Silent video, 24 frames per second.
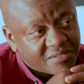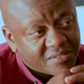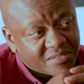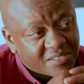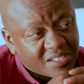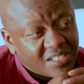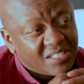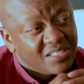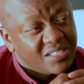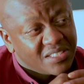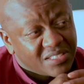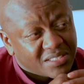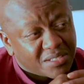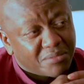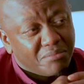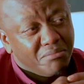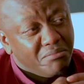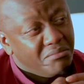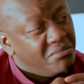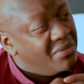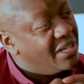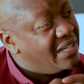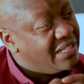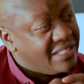This is
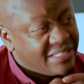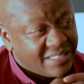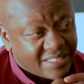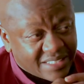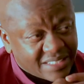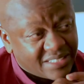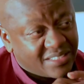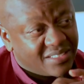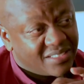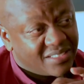amazing